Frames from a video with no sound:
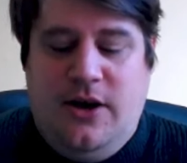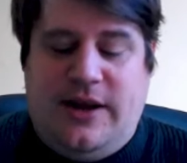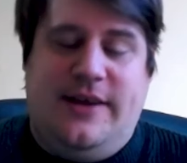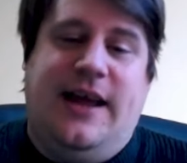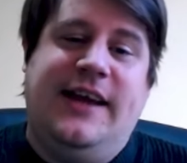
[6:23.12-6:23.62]

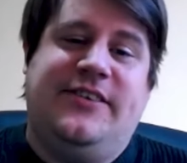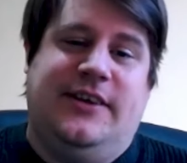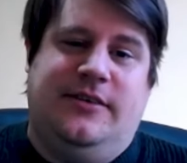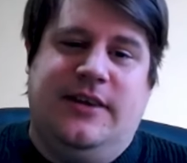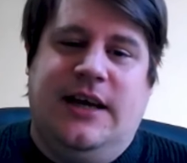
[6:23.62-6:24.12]
Okay,
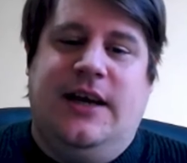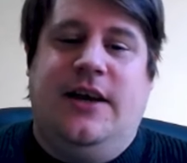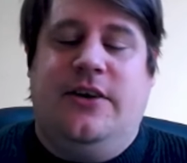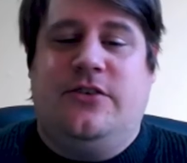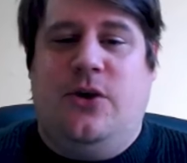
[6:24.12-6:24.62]
18.
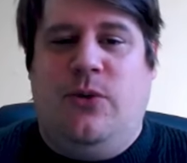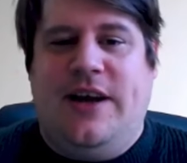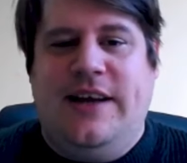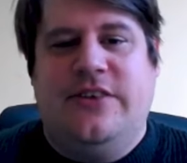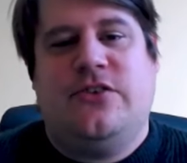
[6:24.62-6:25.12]
So
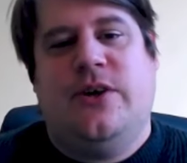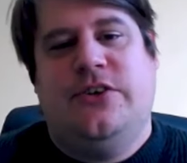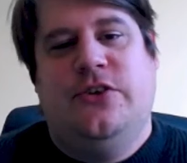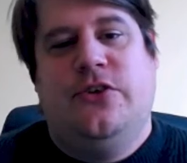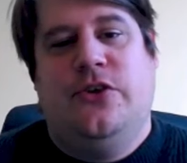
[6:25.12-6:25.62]
what I
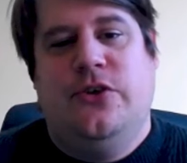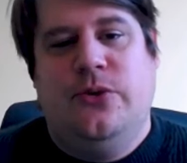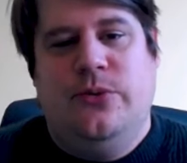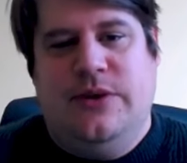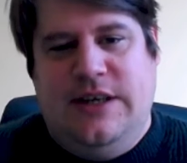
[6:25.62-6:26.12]
instruct you to
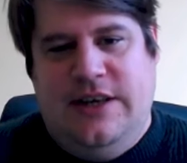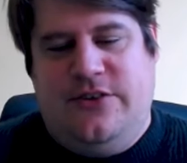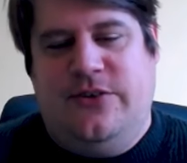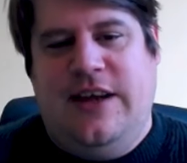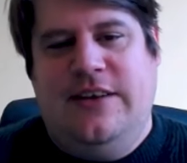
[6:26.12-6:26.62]
do
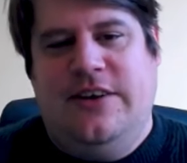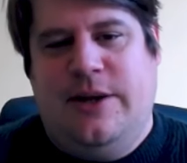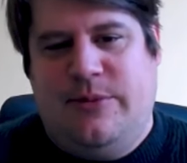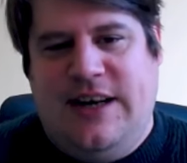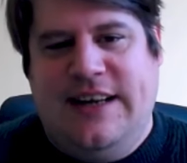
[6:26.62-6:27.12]
is to take the
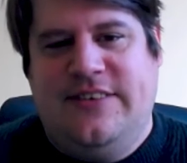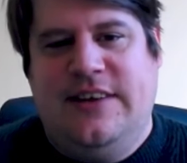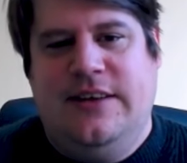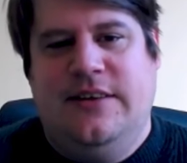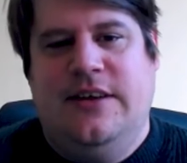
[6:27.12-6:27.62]
number
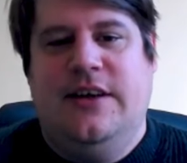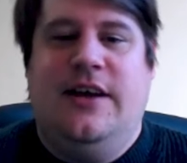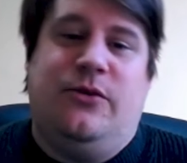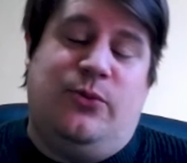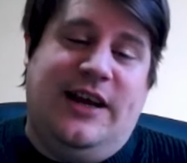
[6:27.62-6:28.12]
18,
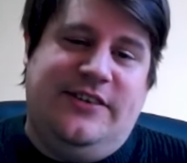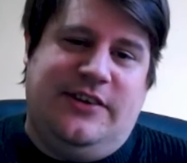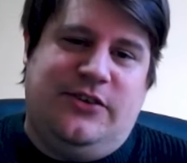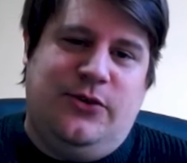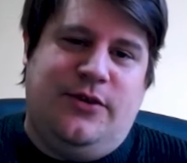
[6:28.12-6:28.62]
raise
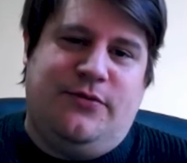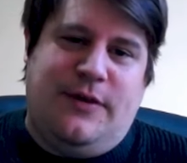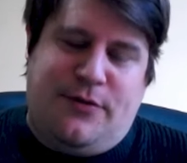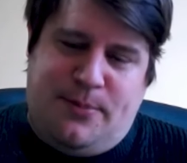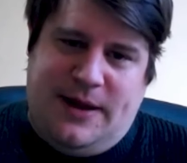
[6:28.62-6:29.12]
it to the
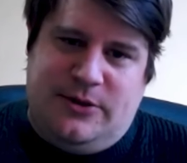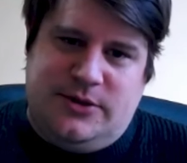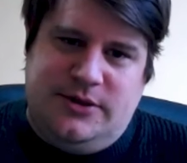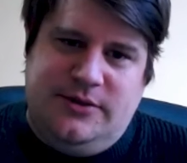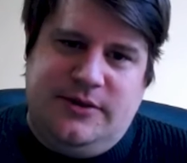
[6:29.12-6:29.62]
5th
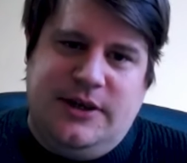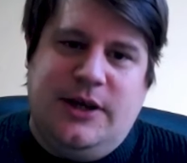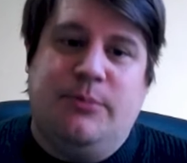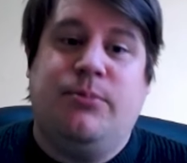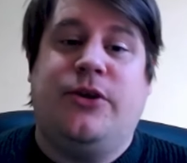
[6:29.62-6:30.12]
power,
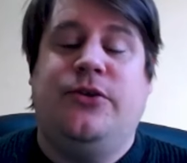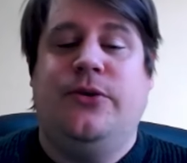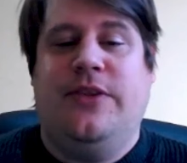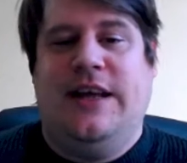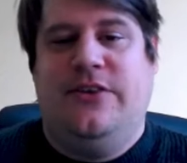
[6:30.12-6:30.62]
but
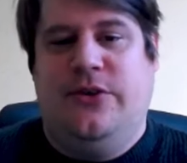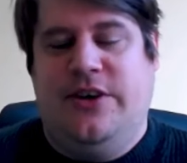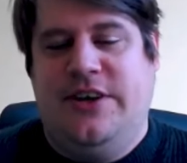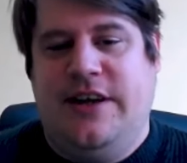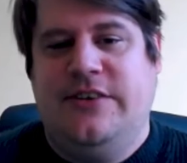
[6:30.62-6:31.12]
do that
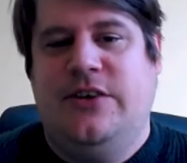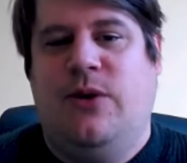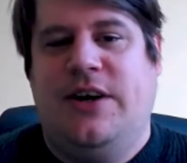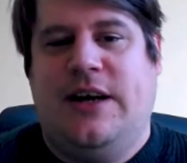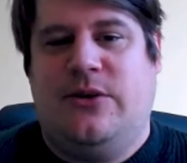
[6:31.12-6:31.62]
on a
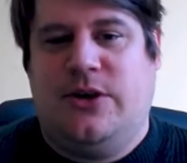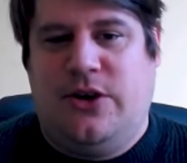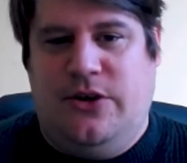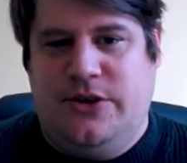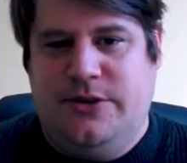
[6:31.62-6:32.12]
91-hour
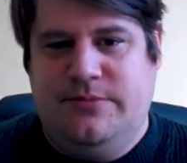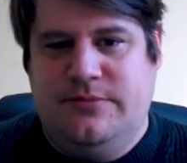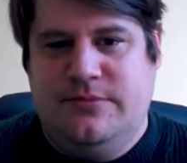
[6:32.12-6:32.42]
clock.